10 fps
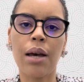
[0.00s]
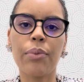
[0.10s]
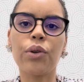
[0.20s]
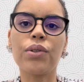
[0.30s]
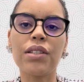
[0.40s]

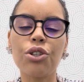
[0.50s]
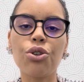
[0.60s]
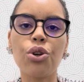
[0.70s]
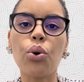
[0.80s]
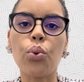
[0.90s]
because then you
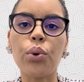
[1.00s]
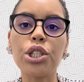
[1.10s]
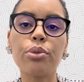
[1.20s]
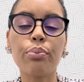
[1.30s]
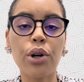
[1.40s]
know
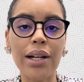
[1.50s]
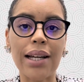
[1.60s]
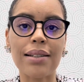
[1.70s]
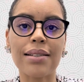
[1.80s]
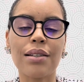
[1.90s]
which
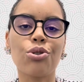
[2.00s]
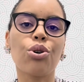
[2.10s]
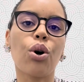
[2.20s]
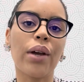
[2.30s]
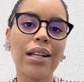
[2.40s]
products to
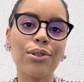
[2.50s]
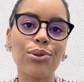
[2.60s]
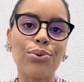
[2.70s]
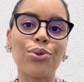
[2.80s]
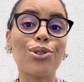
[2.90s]
go
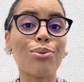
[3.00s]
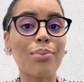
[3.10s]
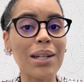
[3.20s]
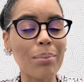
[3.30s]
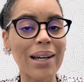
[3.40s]
into to
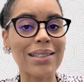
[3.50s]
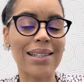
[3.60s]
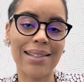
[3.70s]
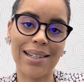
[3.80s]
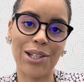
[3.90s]
minimize
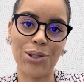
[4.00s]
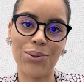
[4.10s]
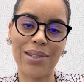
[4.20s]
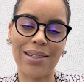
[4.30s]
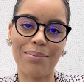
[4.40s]
estate
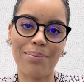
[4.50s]
duty.